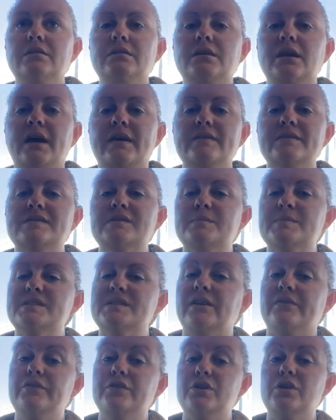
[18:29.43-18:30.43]
yeah, there's some
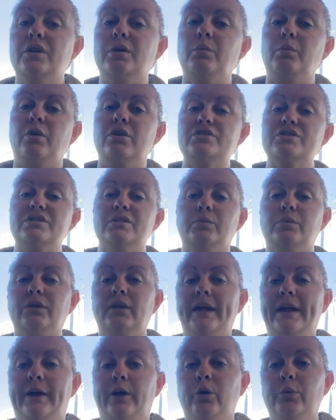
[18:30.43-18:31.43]
stuff that you can watch that
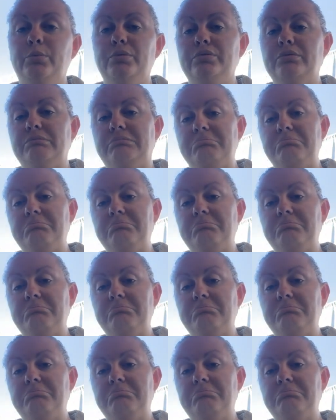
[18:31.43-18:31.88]
will help